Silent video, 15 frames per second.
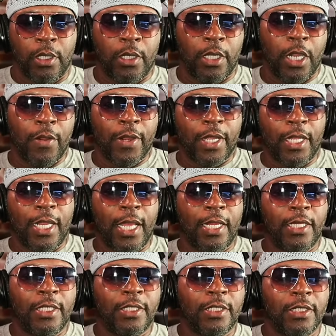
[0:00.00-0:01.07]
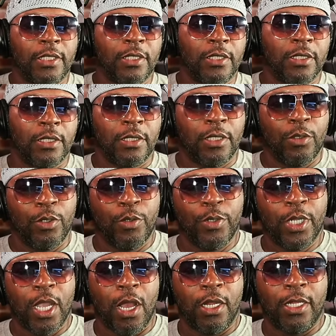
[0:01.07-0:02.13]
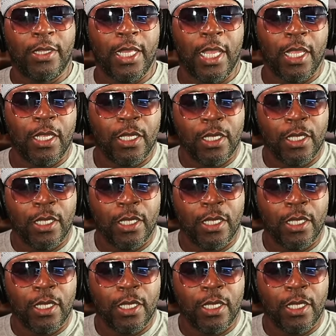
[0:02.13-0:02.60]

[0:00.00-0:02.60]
Eric Alanis, we'll call it that.